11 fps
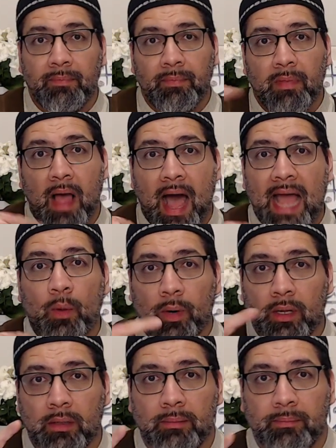I will.
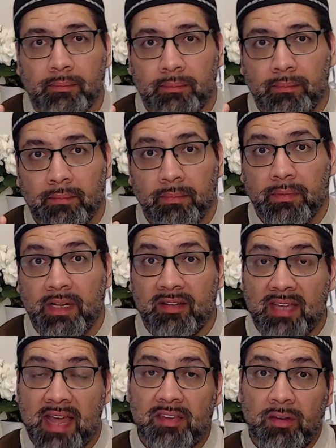He
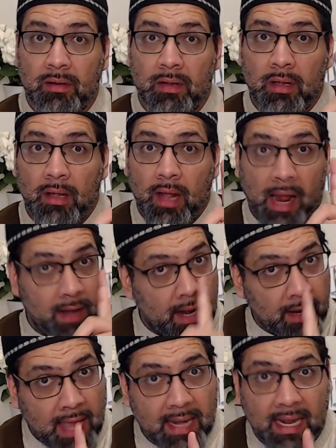says, and
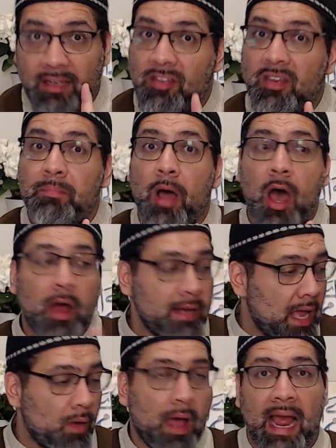again, this is in Bahar now.
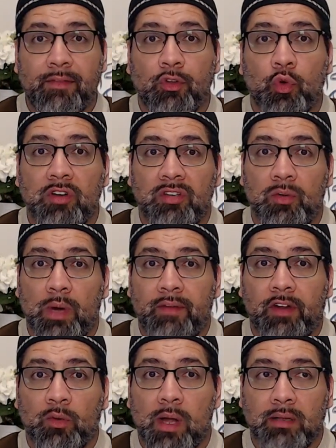I have the sources whenever you guys
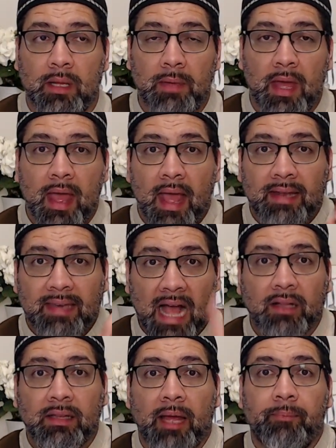want them. Tell
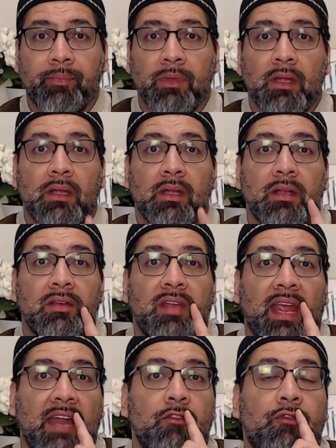them to
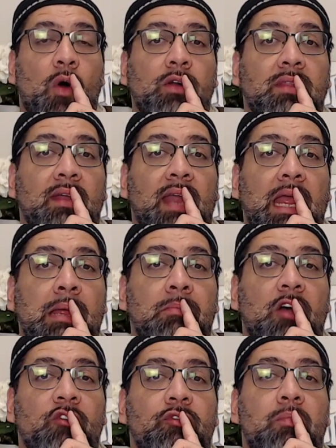invoke the name
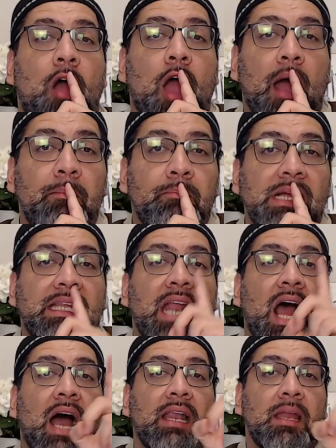of Muhammad and
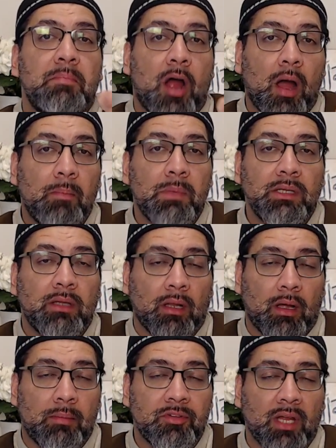Ali Muhammad.
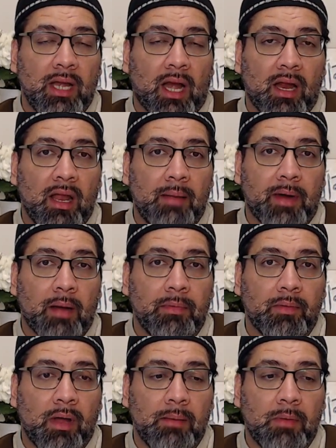Allahumma salli ala Muhammad wa
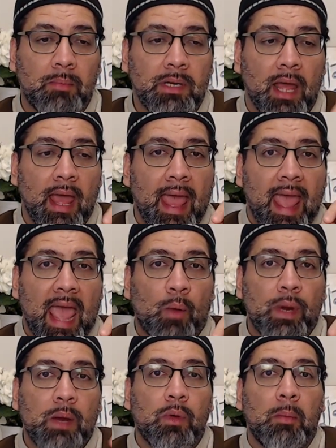ala Muhammad. And we
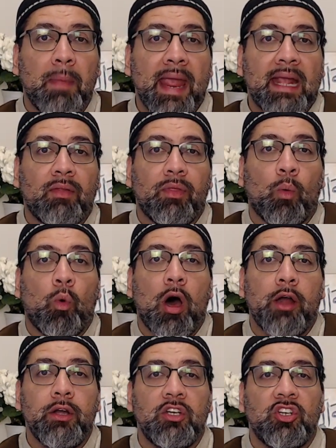will make the water
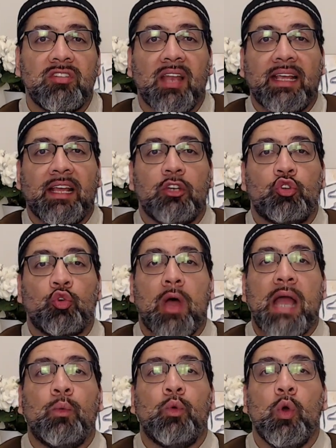just like a dry
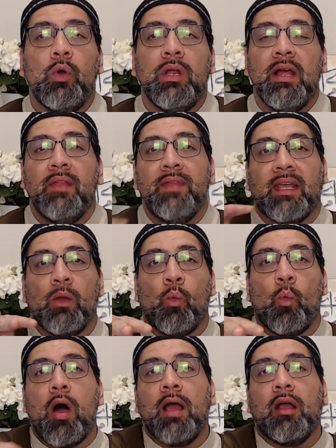road. They can
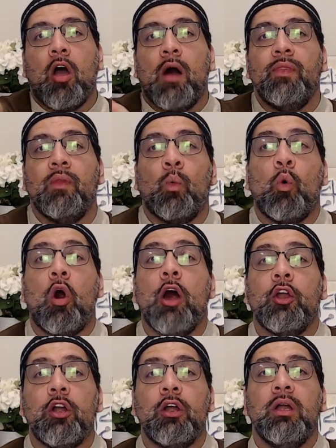walk on the
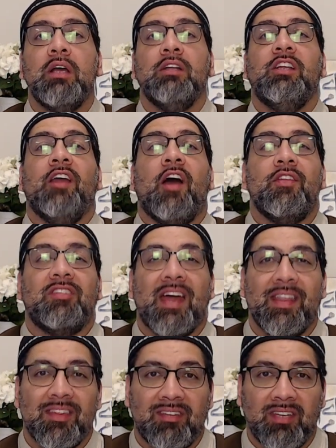water to the other side of the
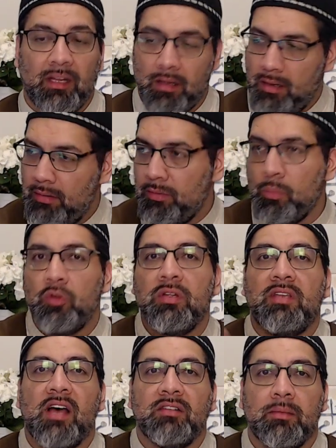sea. Moosa
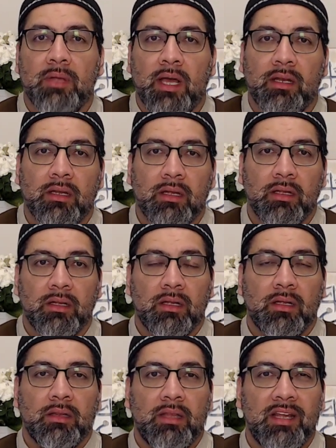tells them that.
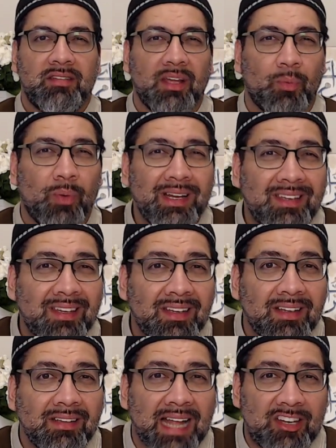They said, what?
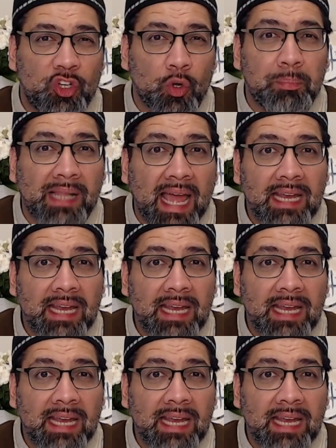That's your plan?